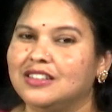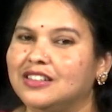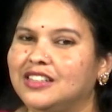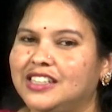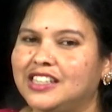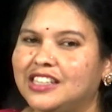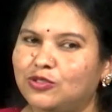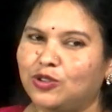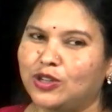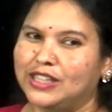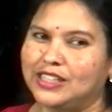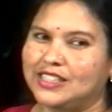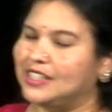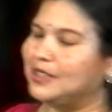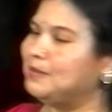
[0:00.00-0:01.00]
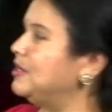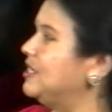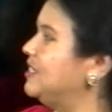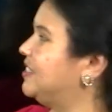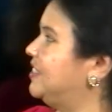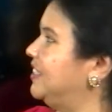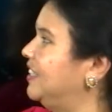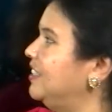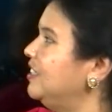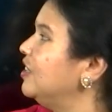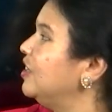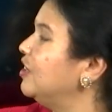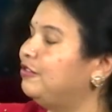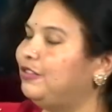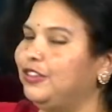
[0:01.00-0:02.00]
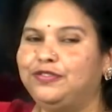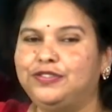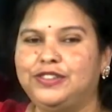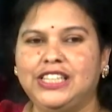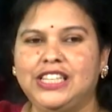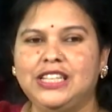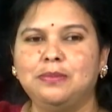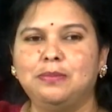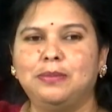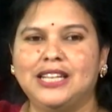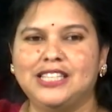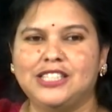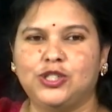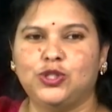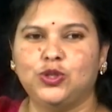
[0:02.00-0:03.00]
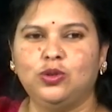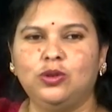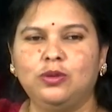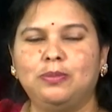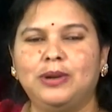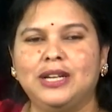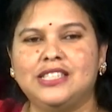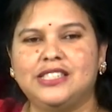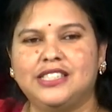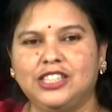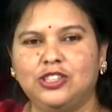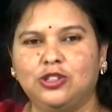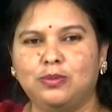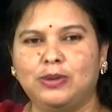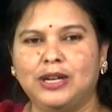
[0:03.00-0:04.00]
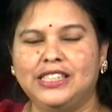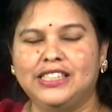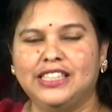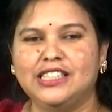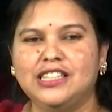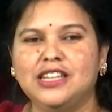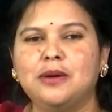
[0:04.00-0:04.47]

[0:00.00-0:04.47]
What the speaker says: Here one example is there, 50 plus 2 plus 0 by 10